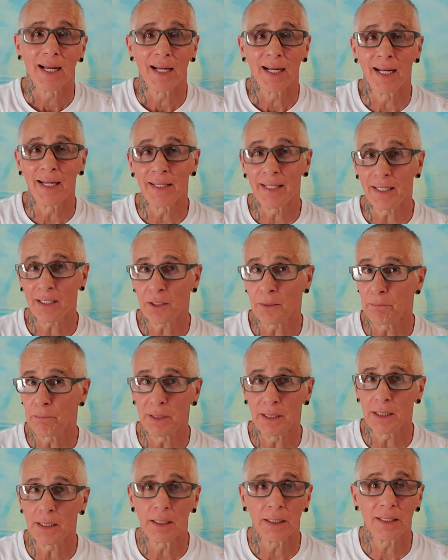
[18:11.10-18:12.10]
and they could
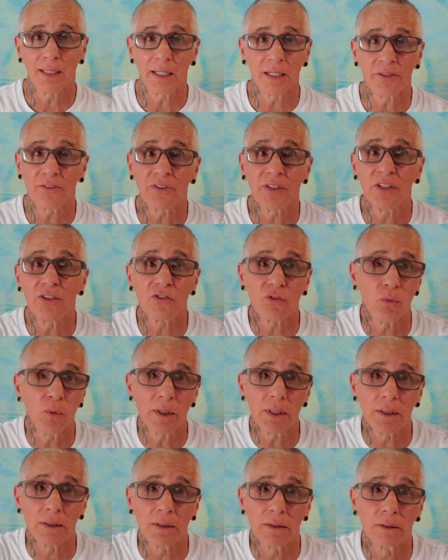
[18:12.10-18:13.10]
be 19,
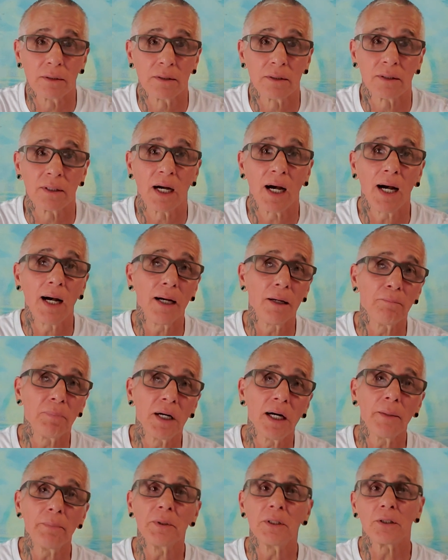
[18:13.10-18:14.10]
20.
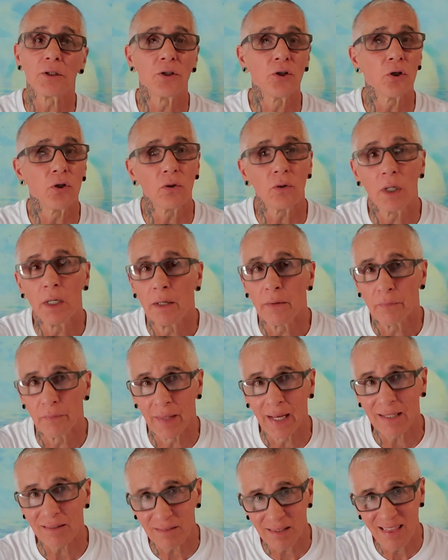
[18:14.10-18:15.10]
Poppy,
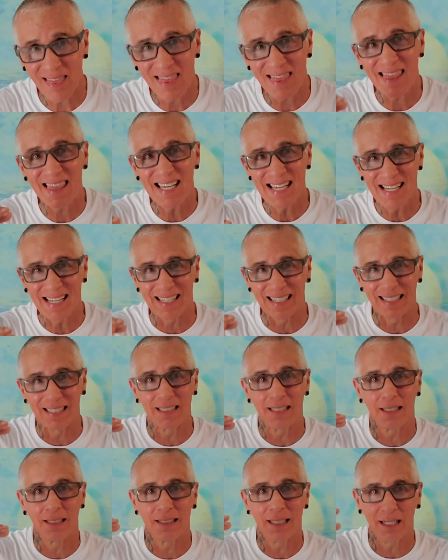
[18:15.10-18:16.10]
that's a thing.
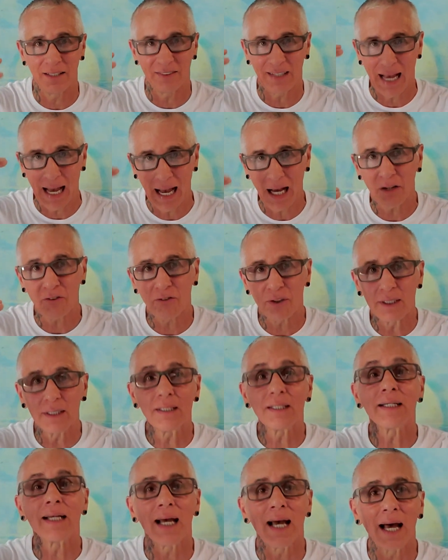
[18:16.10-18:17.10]
That's actually a
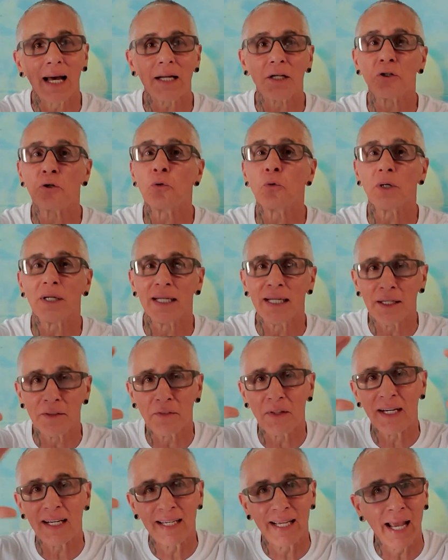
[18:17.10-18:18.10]
category in
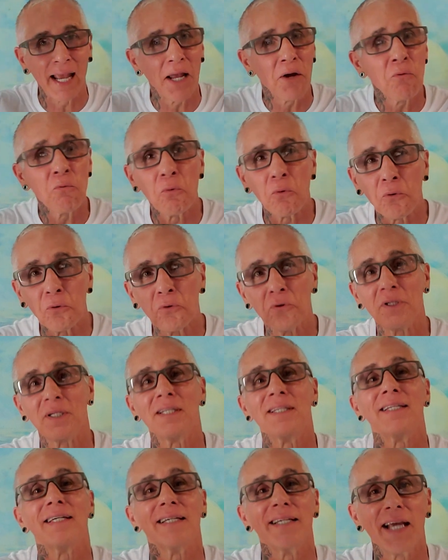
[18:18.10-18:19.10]
the gay world,
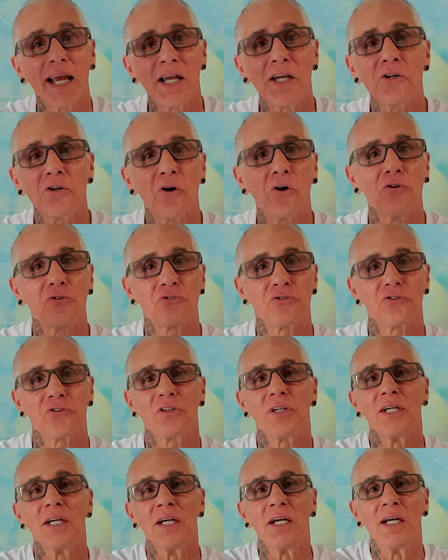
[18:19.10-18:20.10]
in the gay
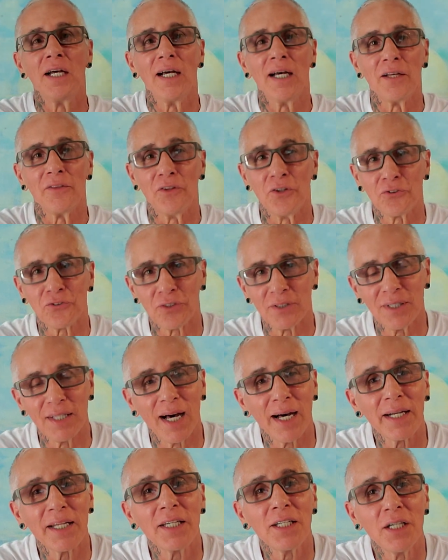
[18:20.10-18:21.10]
culture. There's a
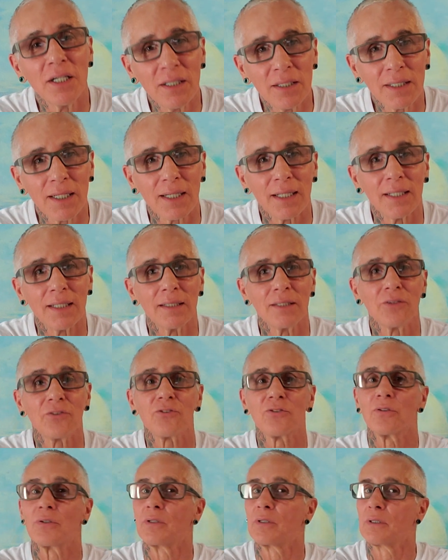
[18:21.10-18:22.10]
lot of young
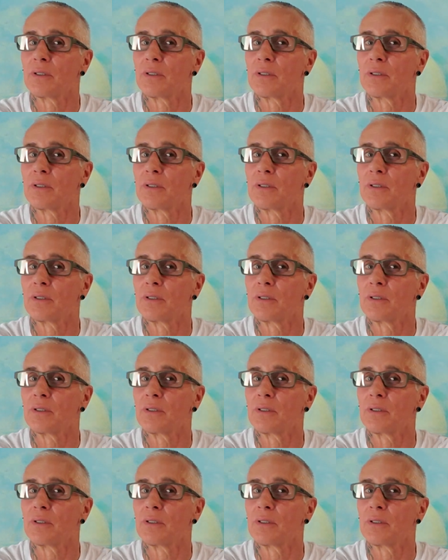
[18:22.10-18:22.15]
guys